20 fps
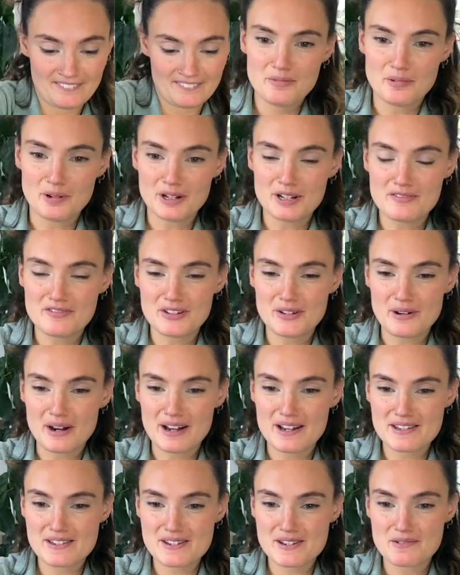One of you
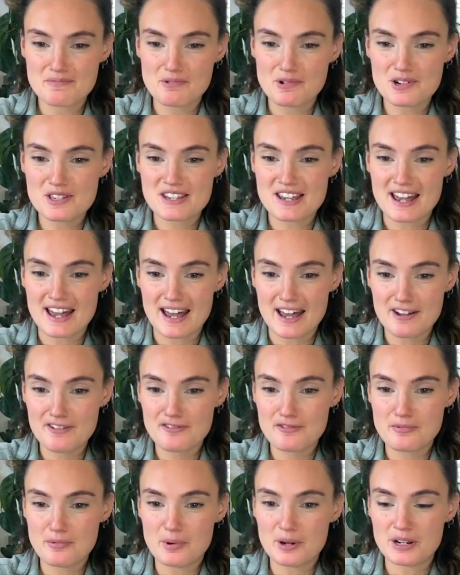asked, what are
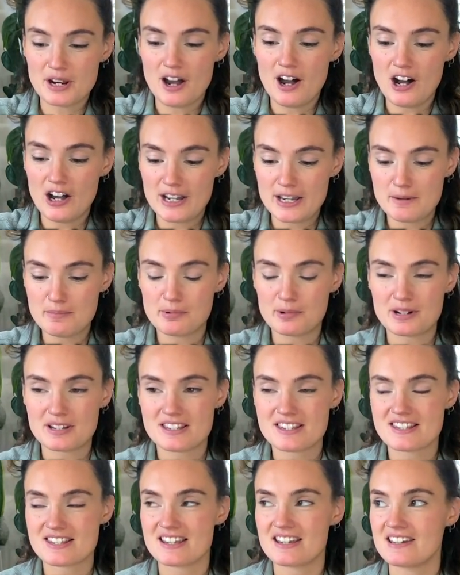F1 hybrid
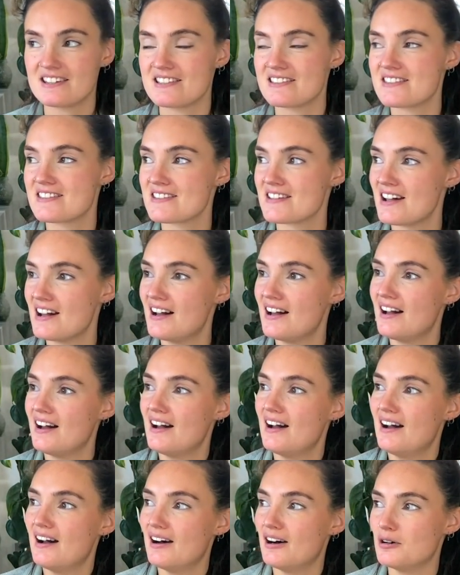seeds?
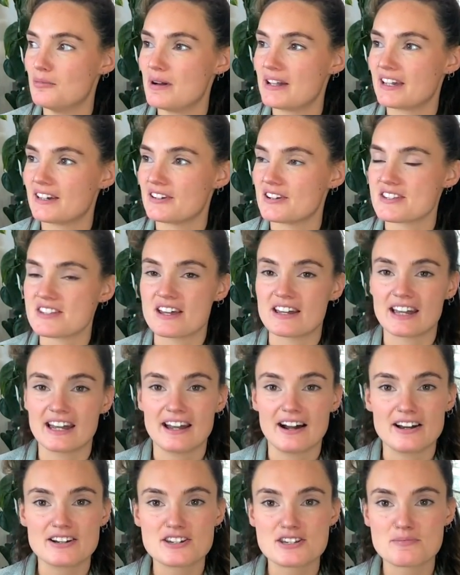Oh my goodness. Okay,
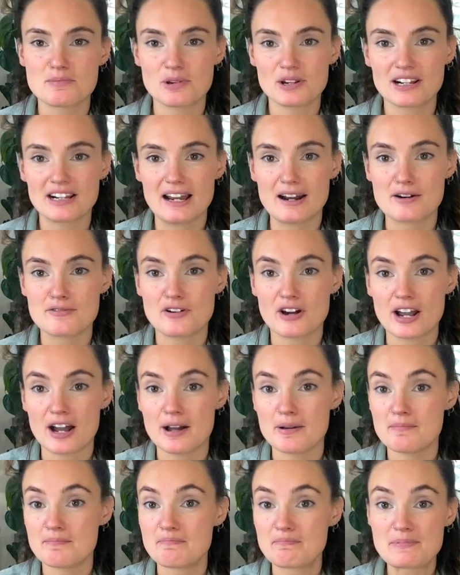I just want to clarify
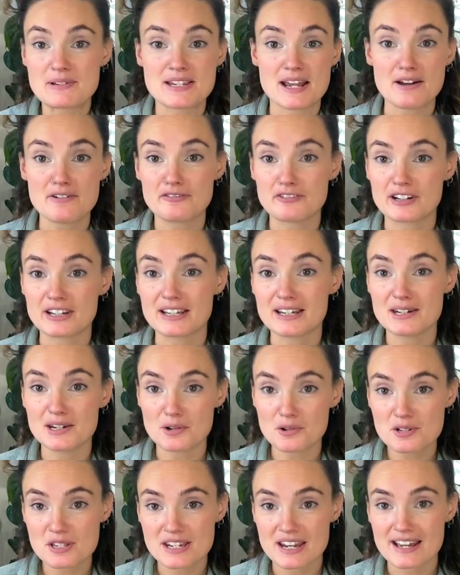I'm definitely
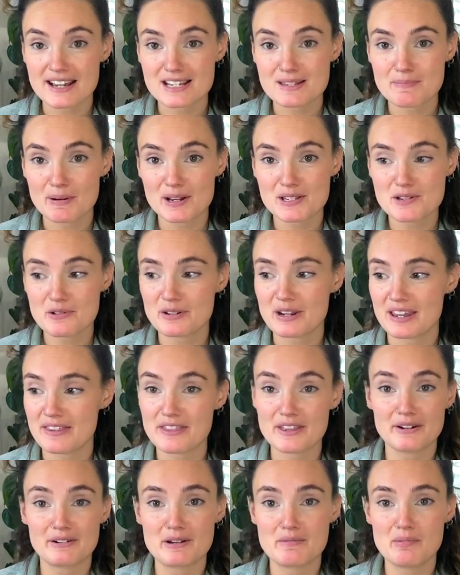not an expert on
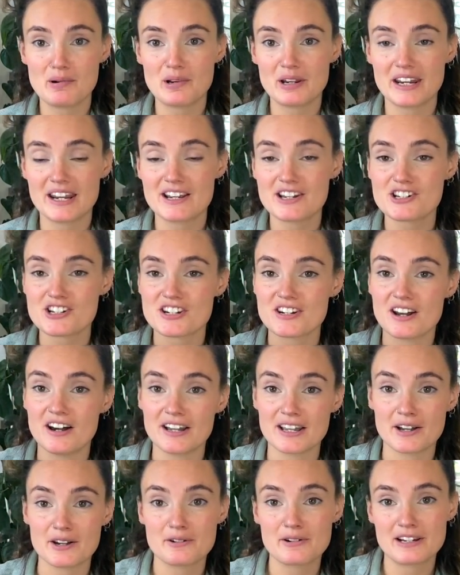anthurium pollination.
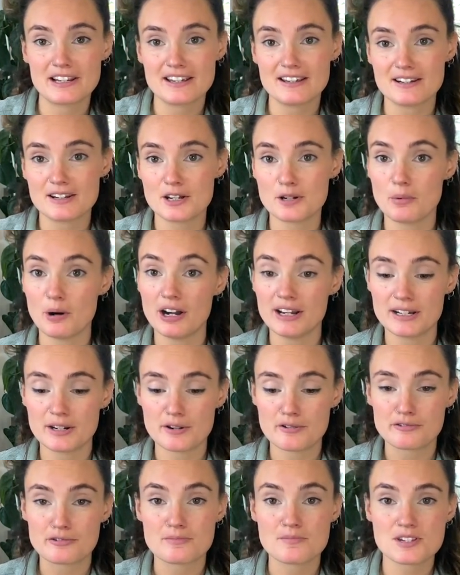I only know what I know
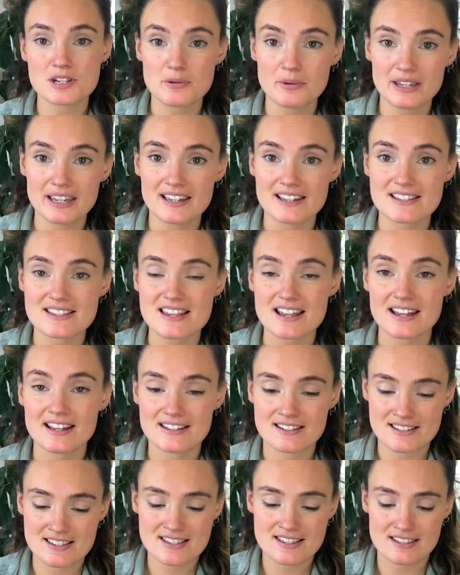from doing it
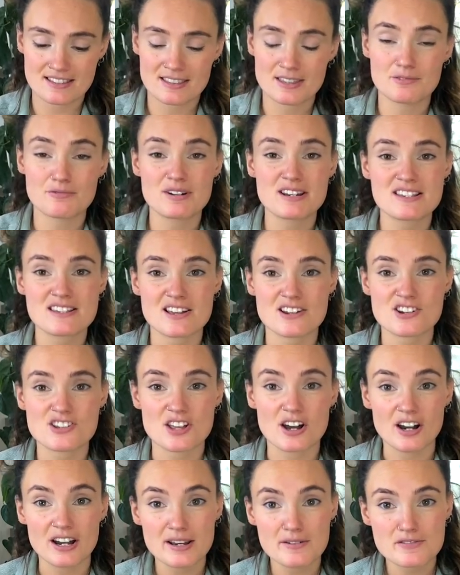and the research
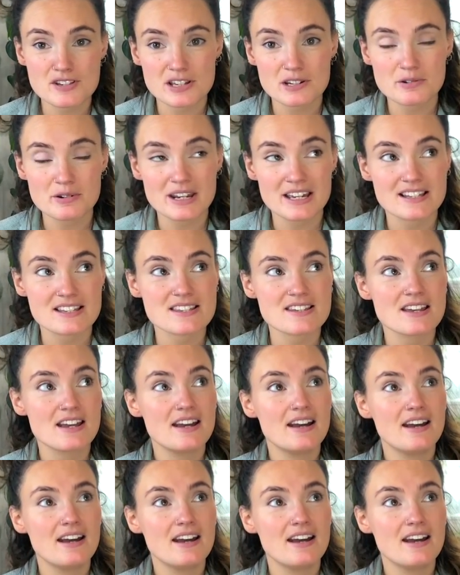that I've done on it.